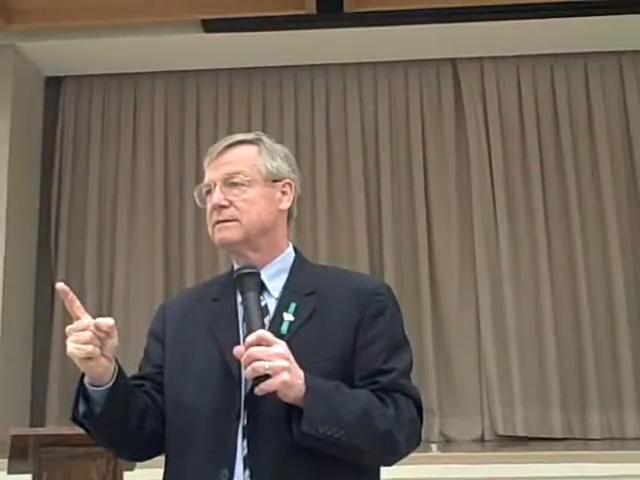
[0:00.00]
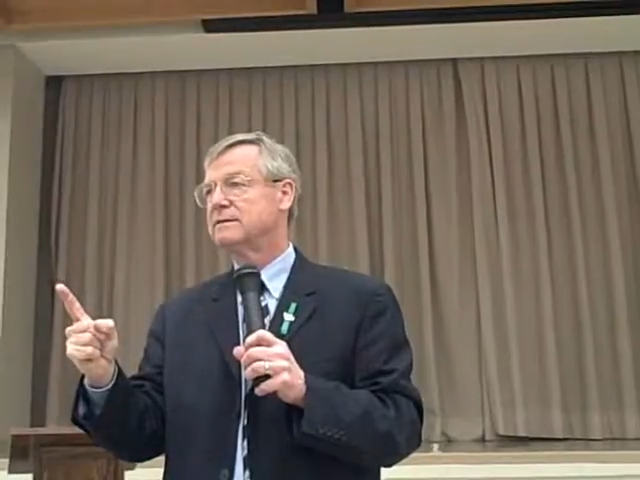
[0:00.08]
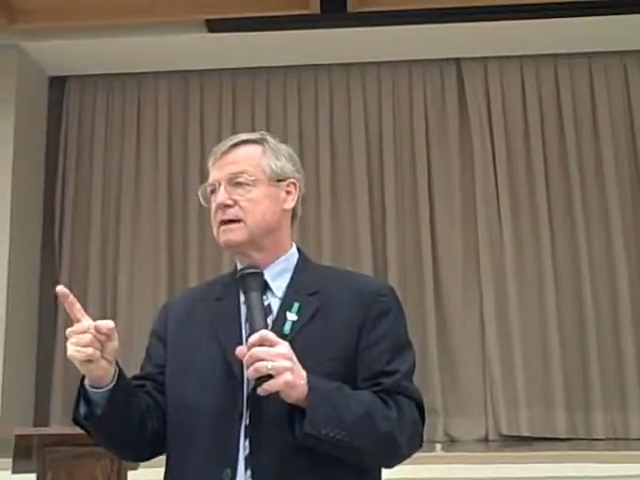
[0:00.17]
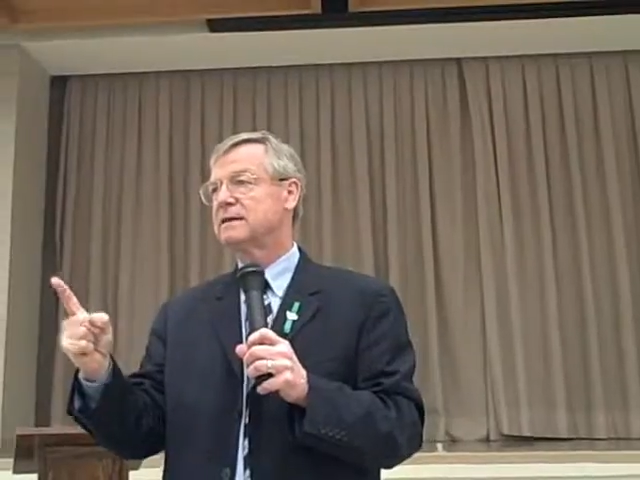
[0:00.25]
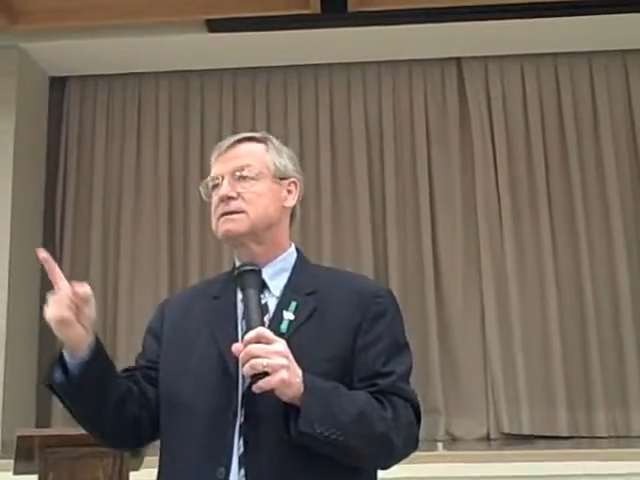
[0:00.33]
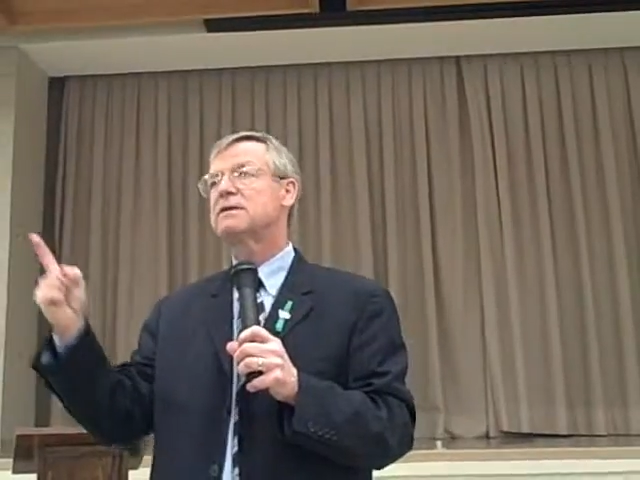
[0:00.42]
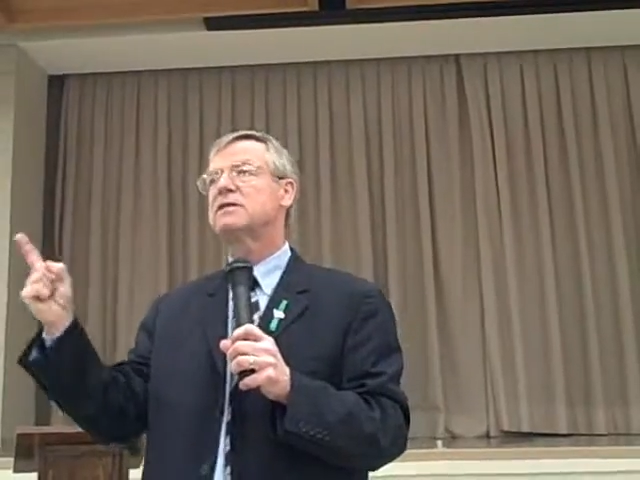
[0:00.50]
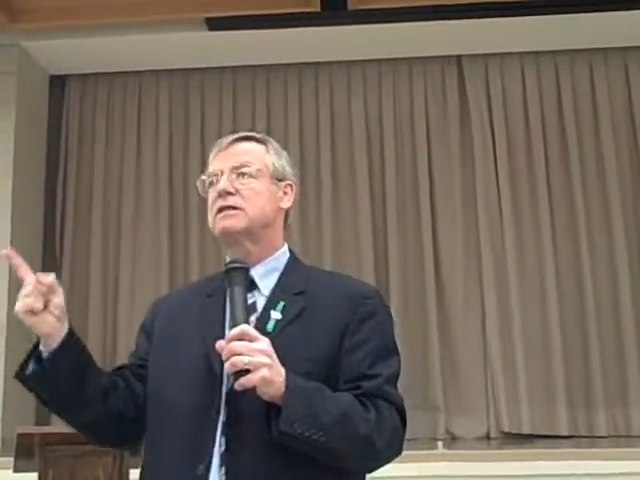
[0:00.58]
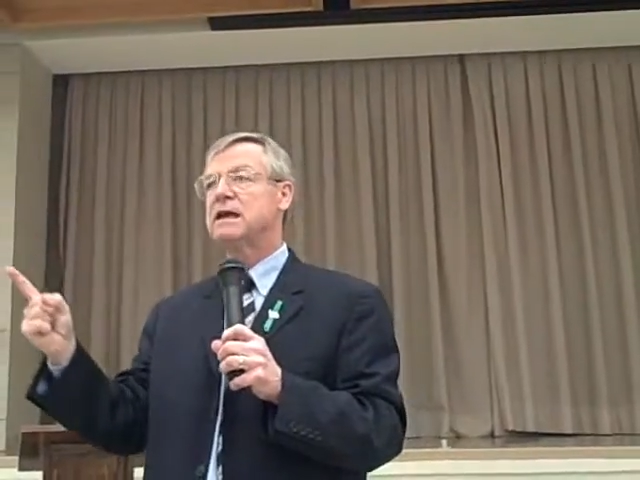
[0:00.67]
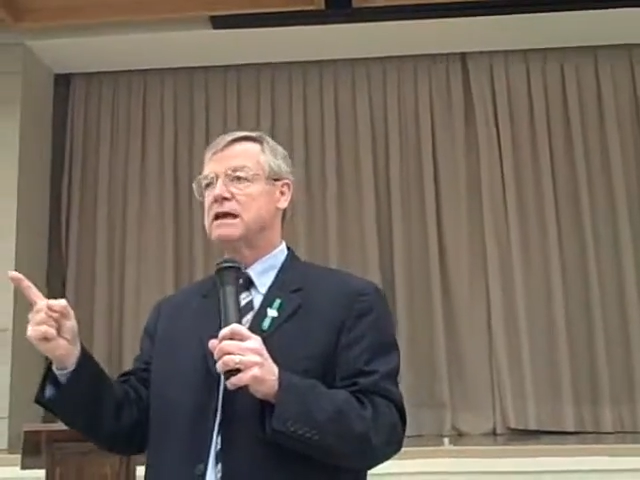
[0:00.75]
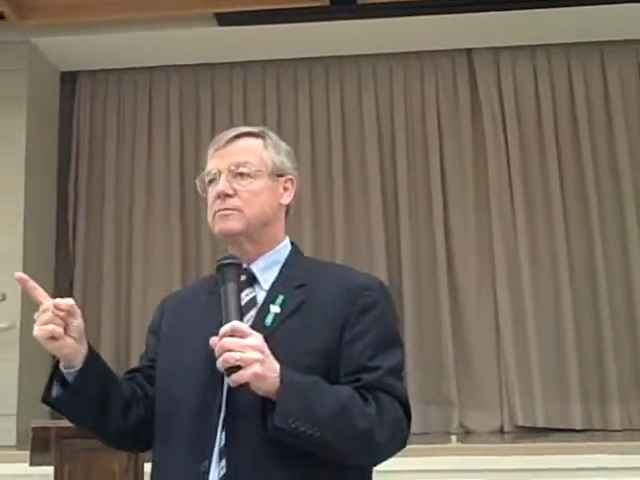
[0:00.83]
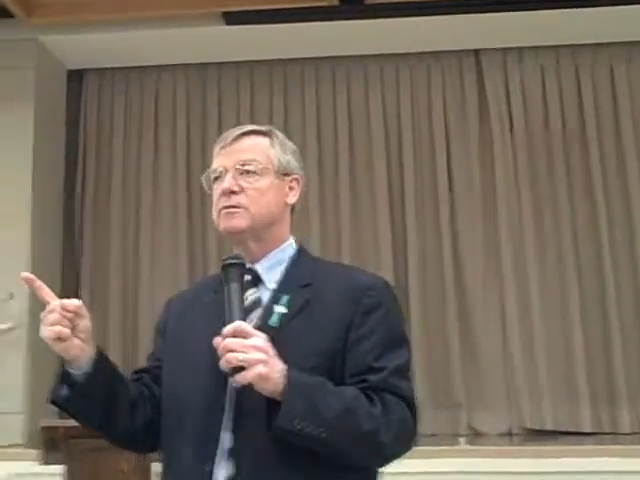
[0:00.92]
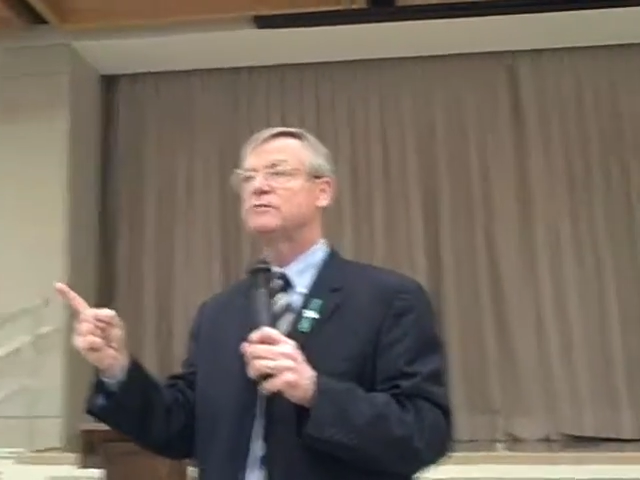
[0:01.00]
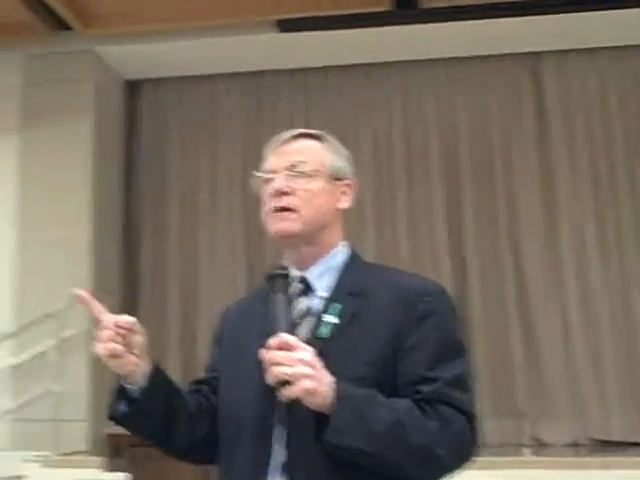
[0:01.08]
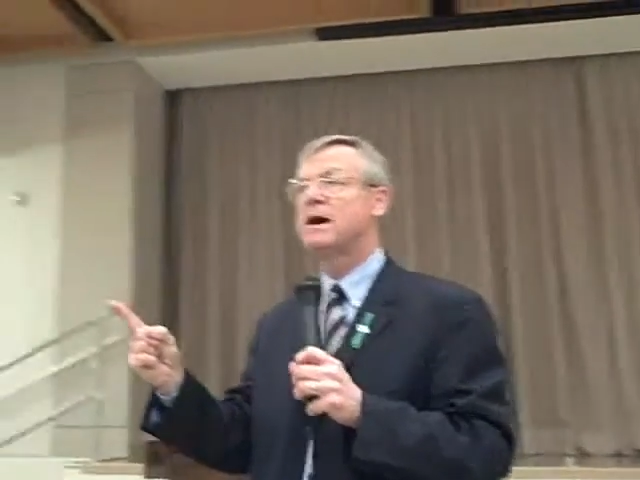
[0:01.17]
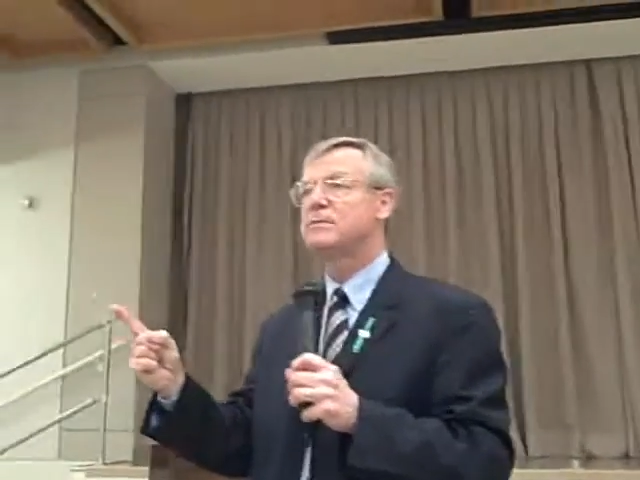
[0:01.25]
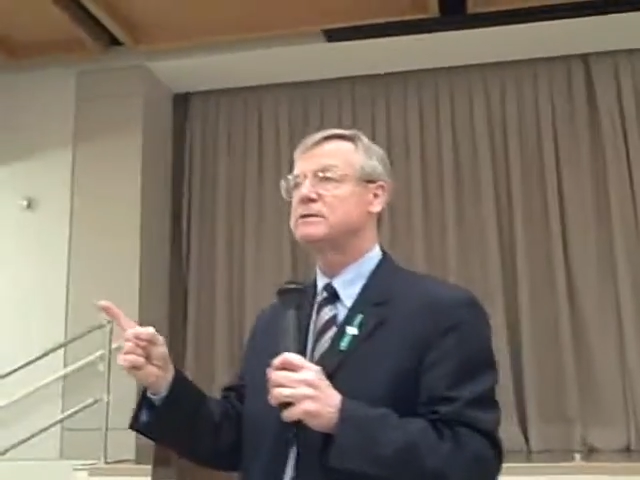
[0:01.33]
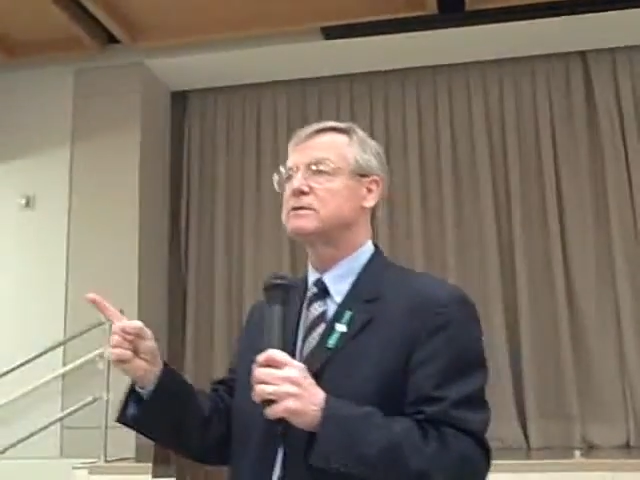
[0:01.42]
That's a theme of
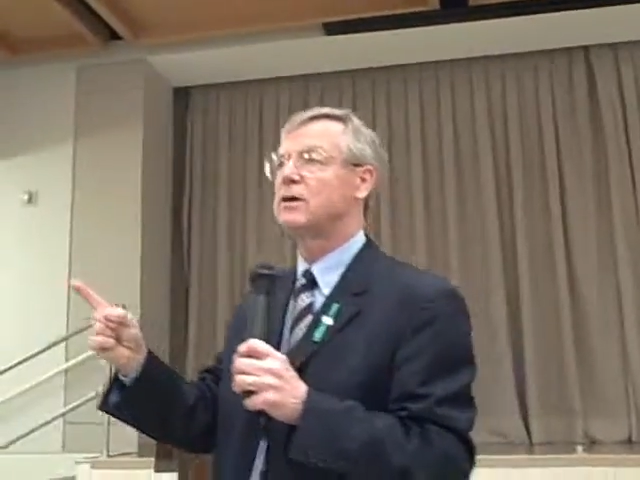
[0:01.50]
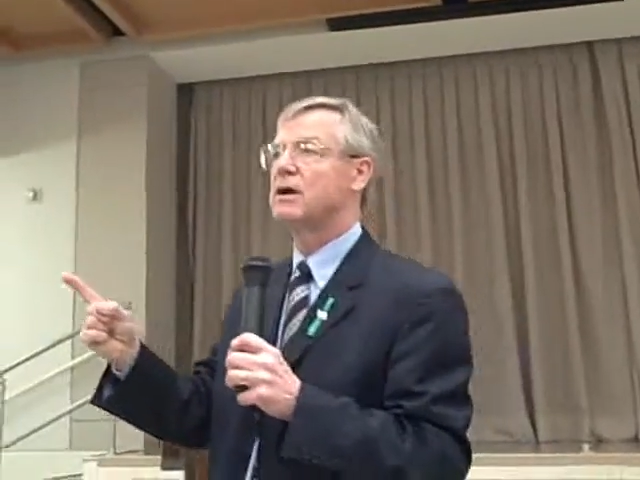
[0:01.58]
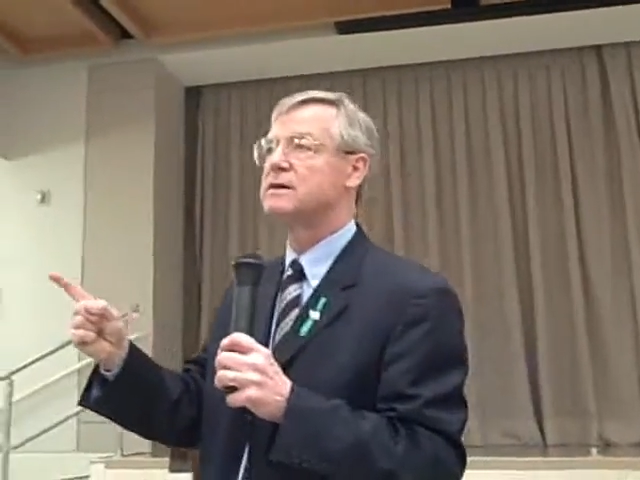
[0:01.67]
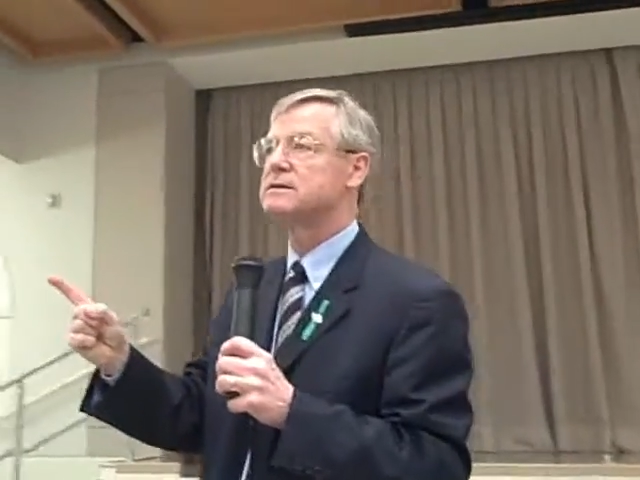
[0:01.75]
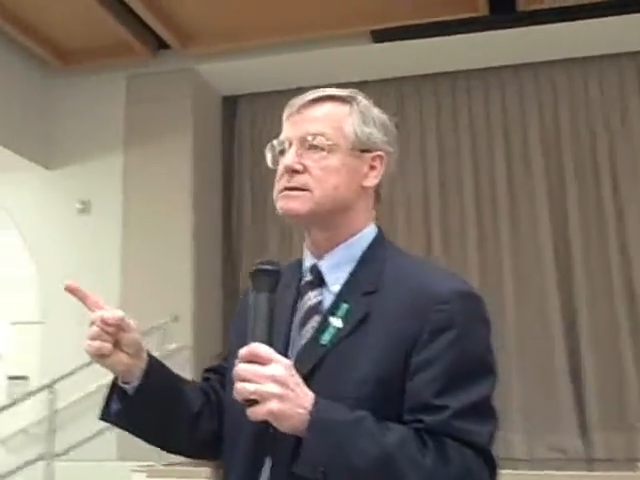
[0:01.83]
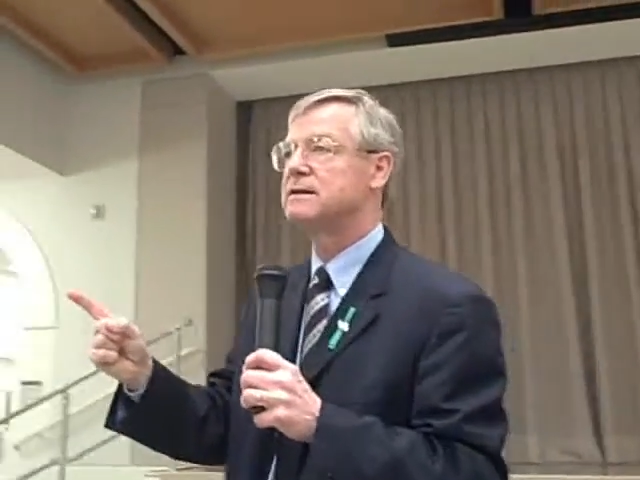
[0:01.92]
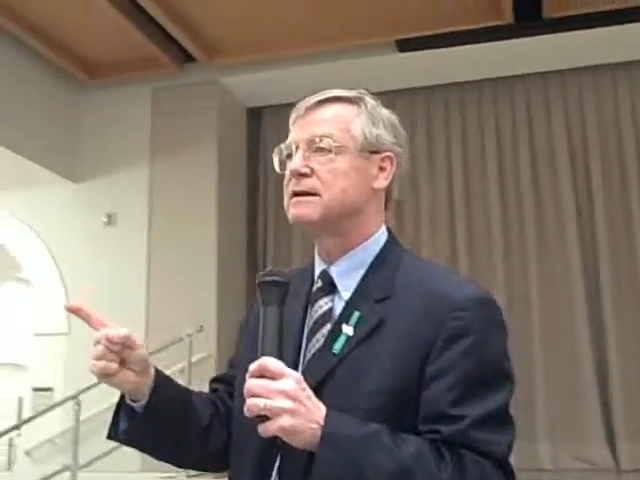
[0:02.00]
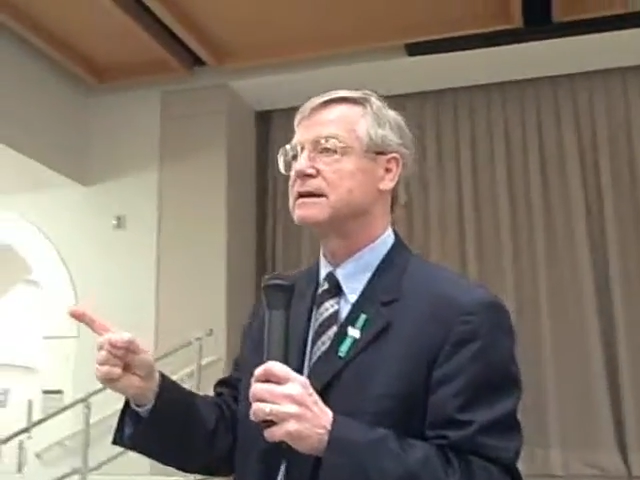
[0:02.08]
Common Cause.